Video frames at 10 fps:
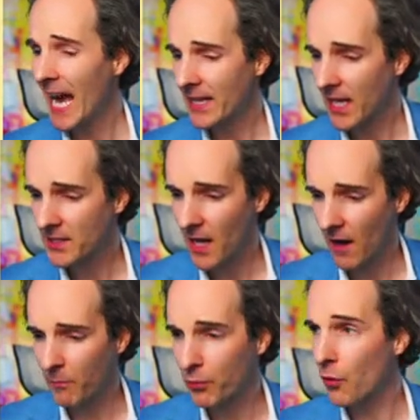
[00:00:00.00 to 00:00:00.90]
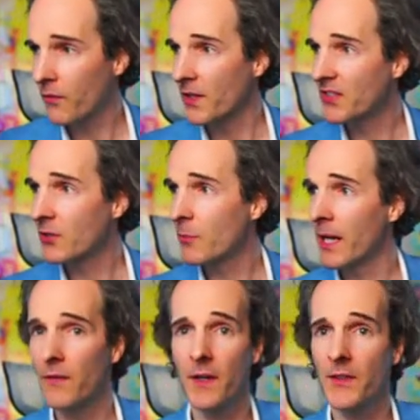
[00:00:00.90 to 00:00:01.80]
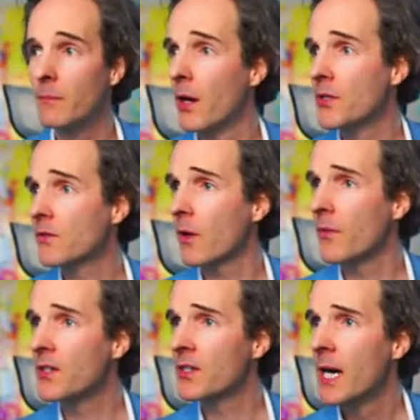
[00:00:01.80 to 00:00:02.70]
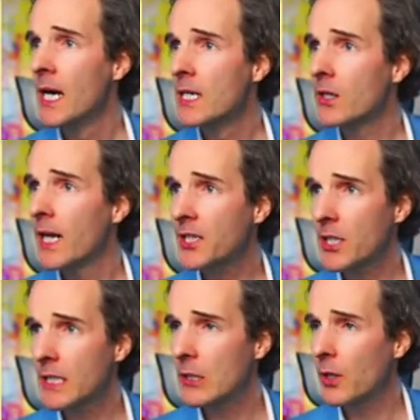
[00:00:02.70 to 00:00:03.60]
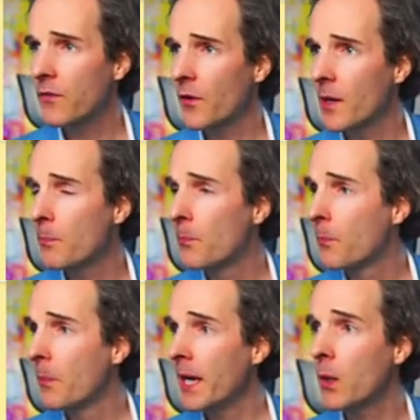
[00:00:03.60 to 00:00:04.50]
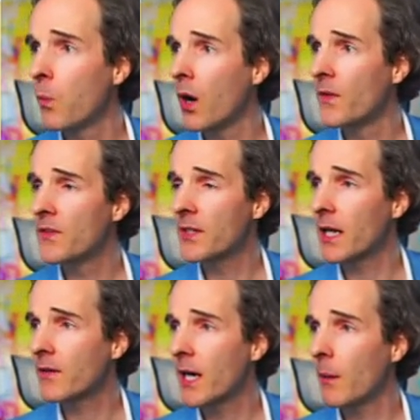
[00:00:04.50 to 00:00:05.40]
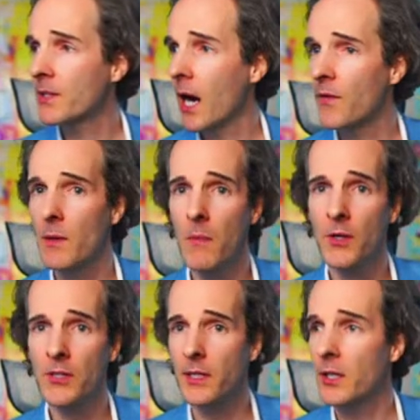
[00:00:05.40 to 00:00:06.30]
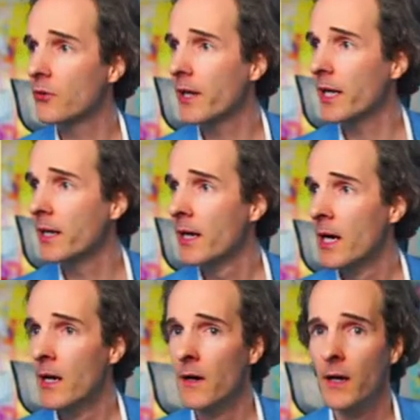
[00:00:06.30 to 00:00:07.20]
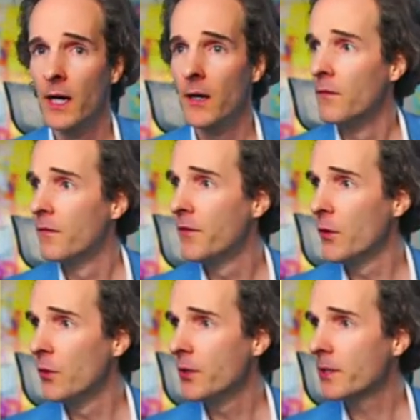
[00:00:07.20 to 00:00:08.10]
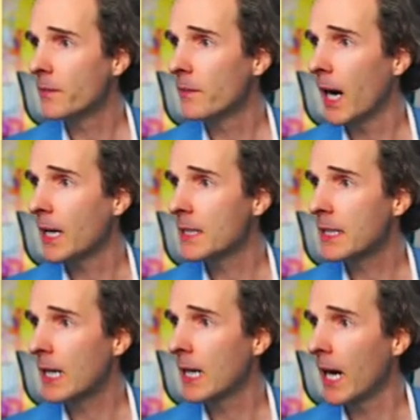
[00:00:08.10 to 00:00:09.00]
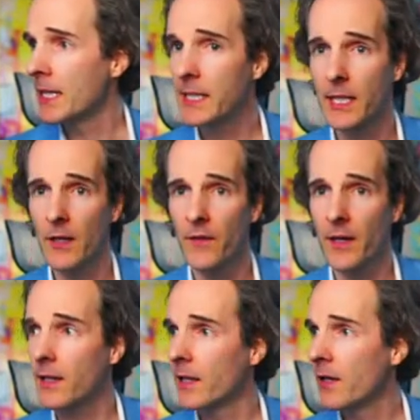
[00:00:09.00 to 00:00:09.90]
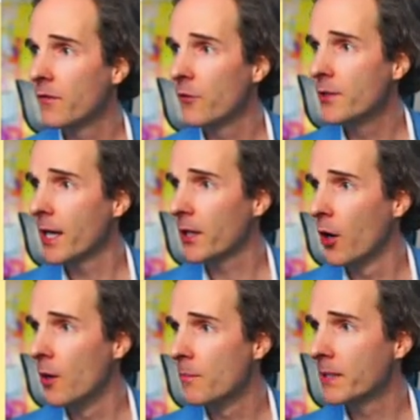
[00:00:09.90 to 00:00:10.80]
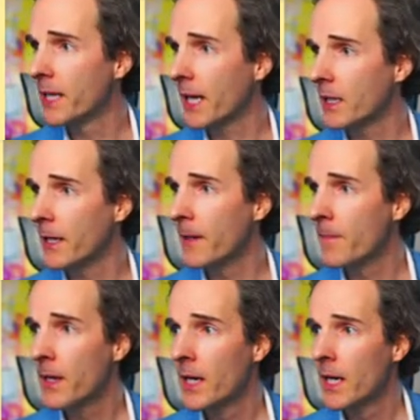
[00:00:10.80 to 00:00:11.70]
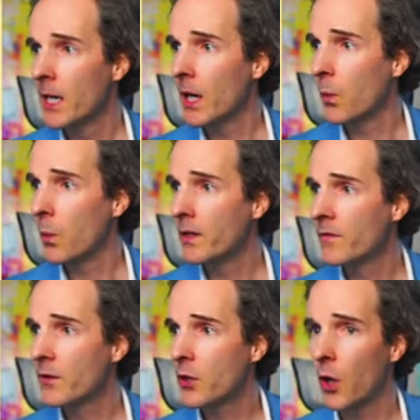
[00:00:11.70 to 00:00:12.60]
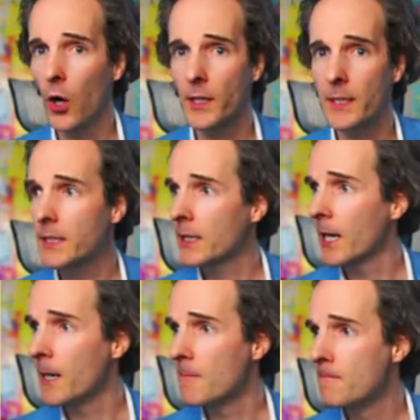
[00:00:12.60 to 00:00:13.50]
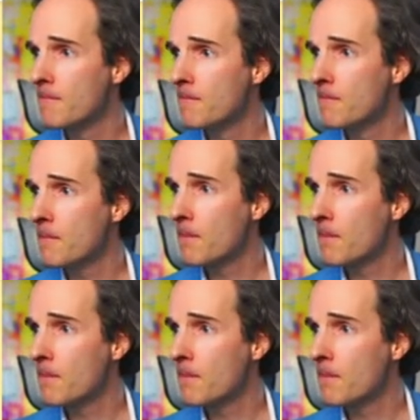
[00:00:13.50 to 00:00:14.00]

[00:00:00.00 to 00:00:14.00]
doesn't have profits to benefit the most from this. So let's just look for the big ones that have come down the most in green. Food has declined significantly, food at home particularly. Uh, we've got um,